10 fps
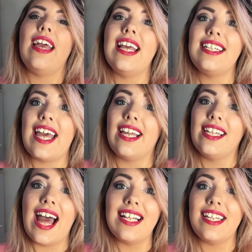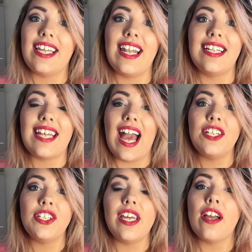It's a classic, and it's
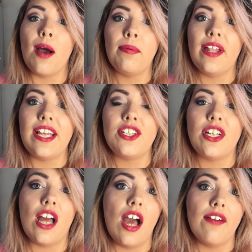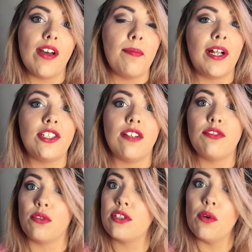actually a compilation of a bunch of
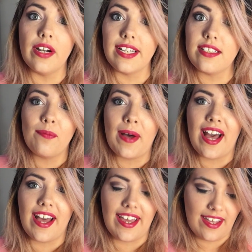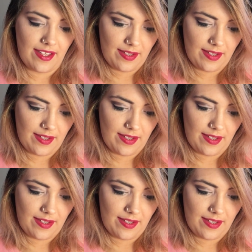short stories by